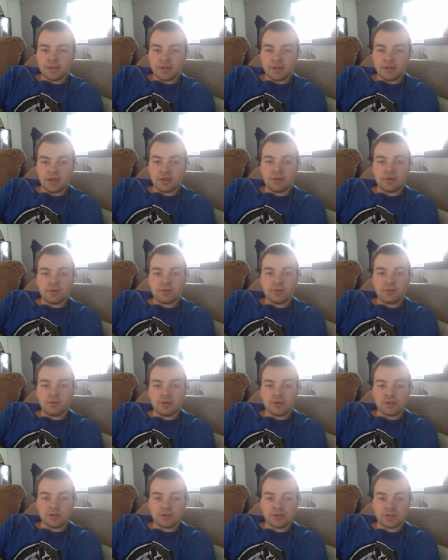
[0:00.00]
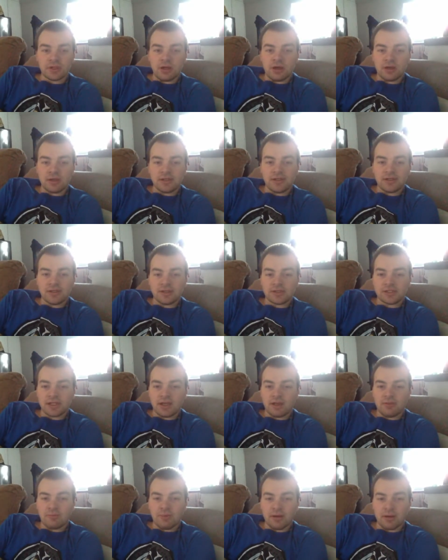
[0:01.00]
the only other ones are in
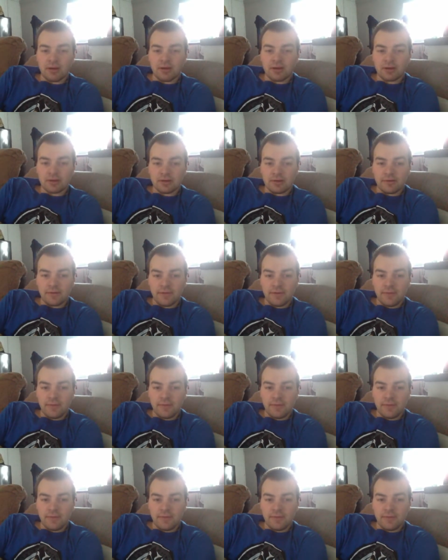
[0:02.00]
South Park,